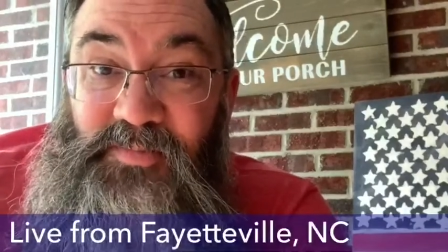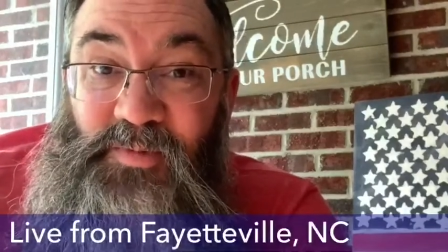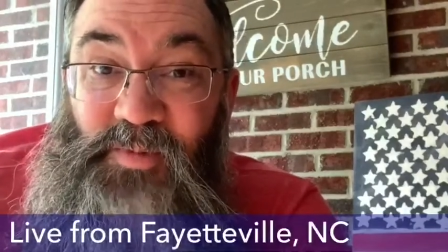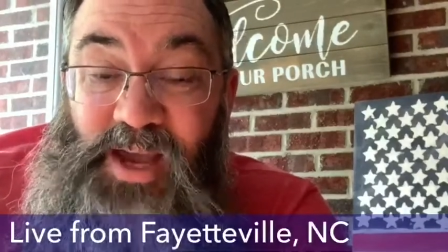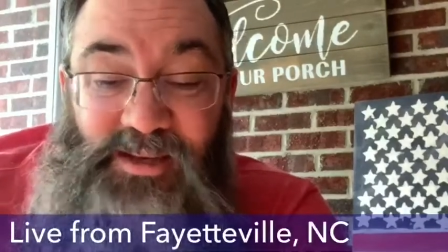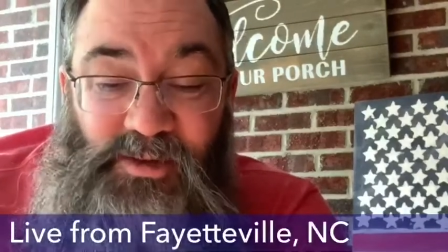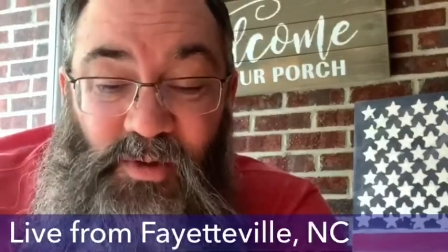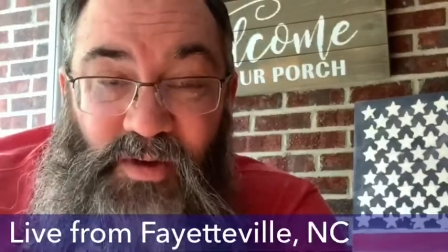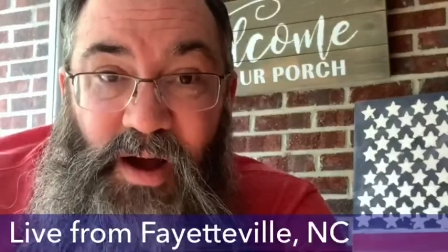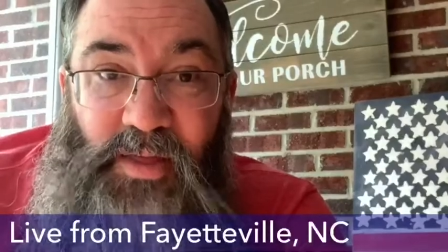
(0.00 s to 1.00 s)
Right? So we've
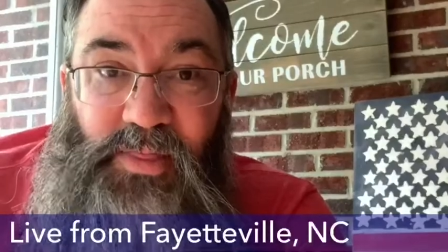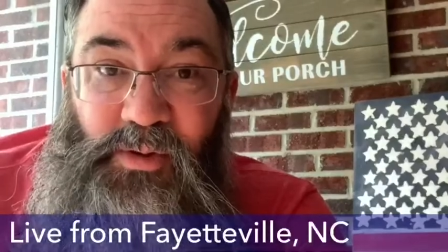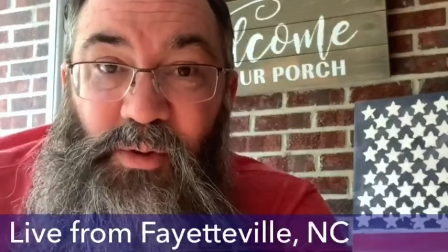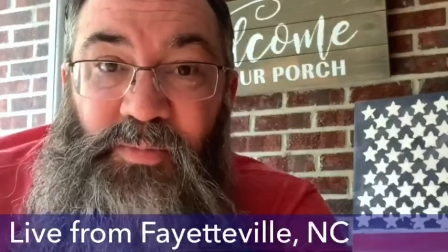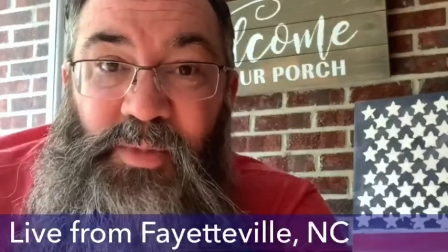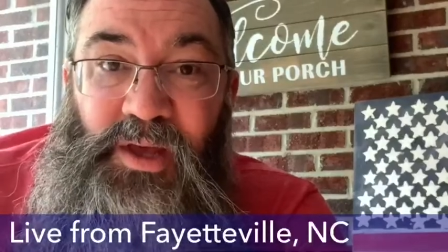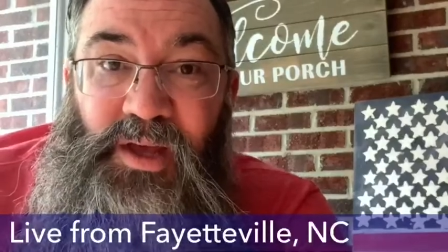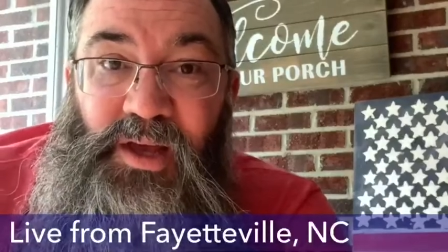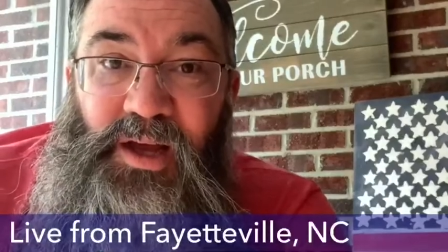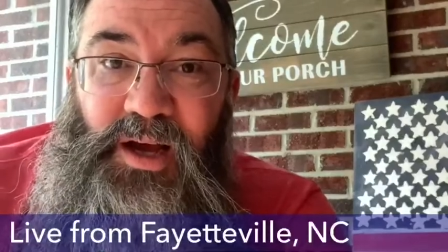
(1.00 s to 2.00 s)
gone through
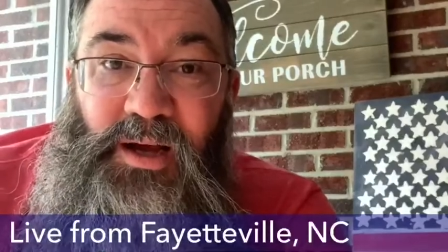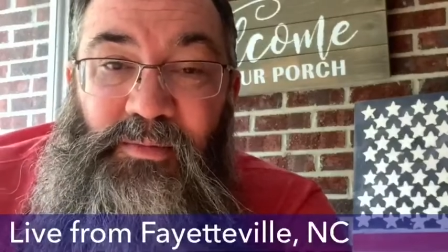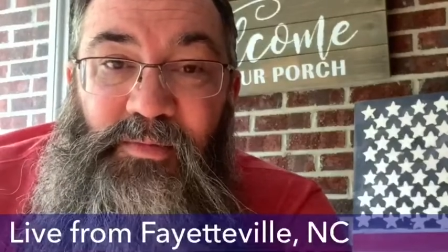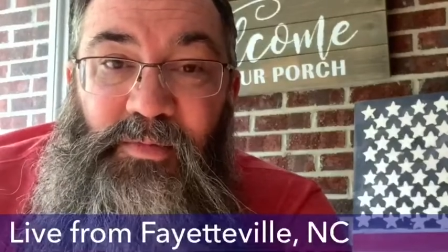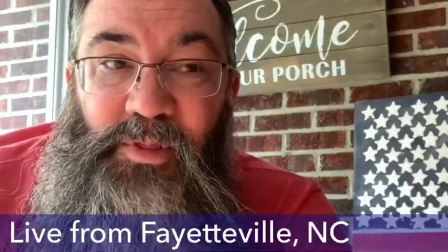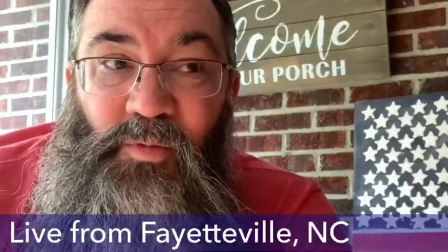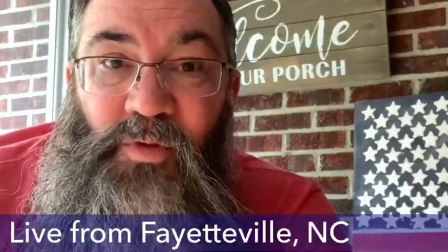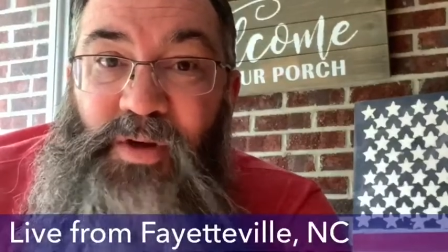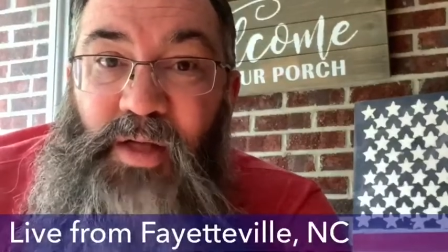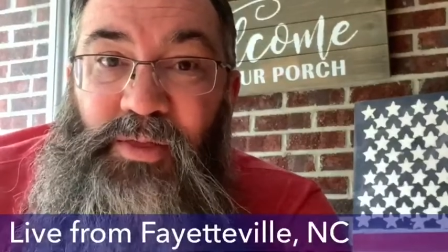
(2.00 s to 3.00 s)
um, we've
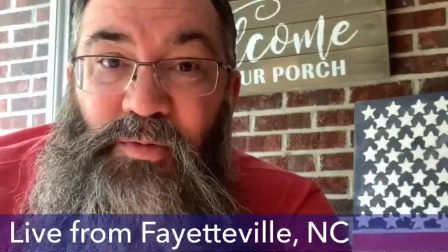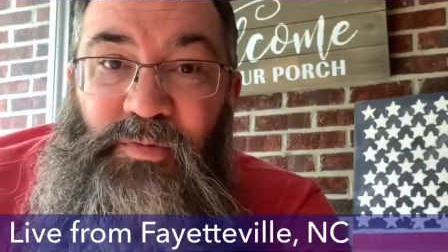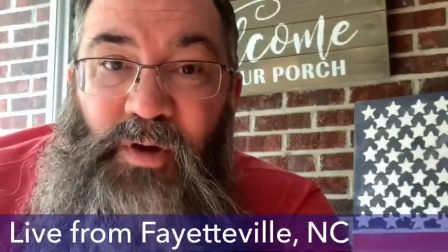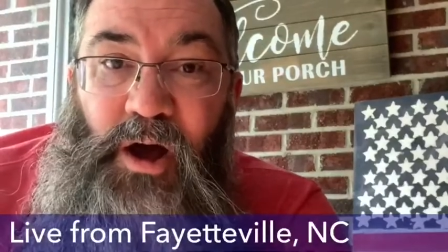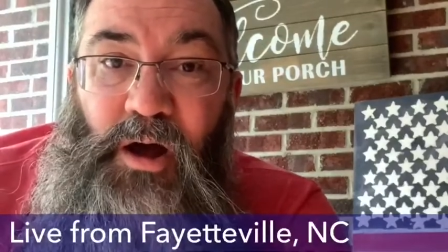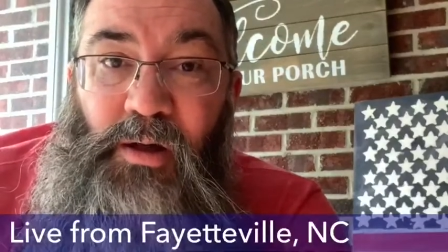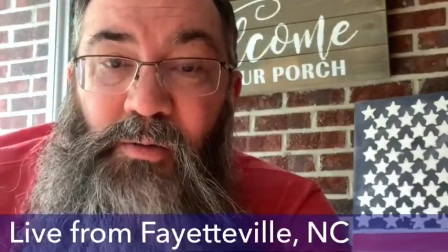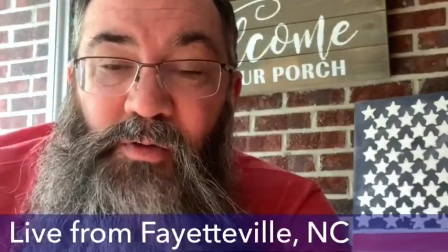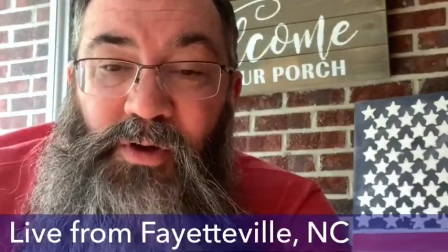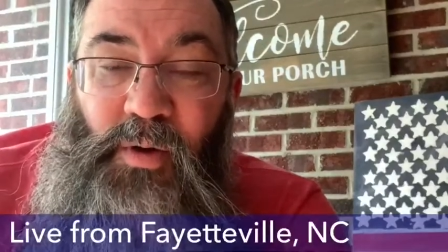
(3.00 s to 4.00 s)
gone through fall,
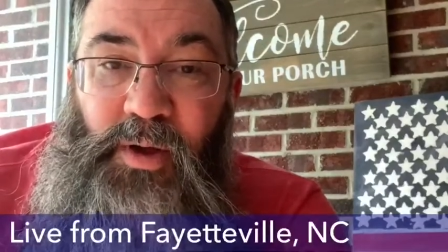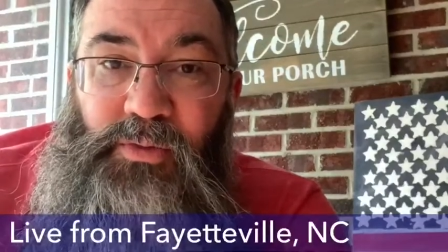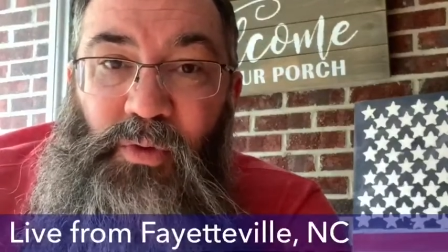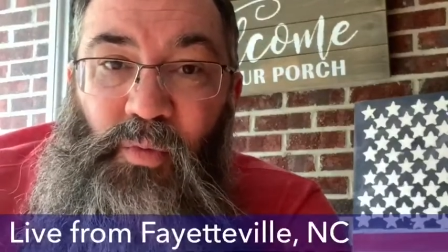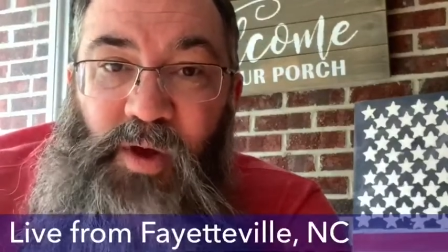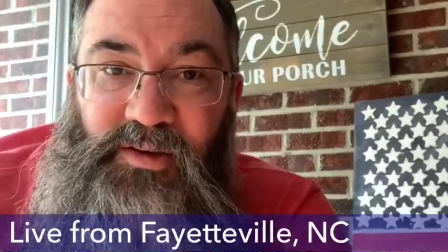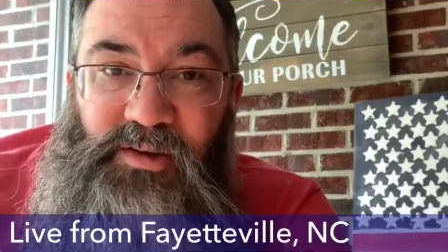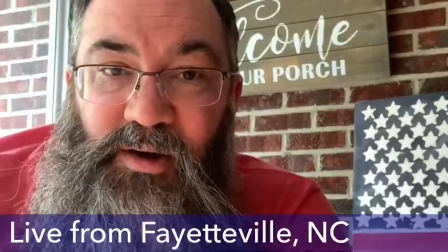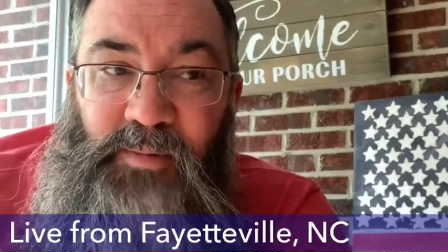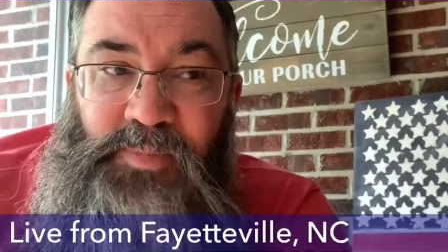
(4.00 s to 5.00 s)
we're going through winter,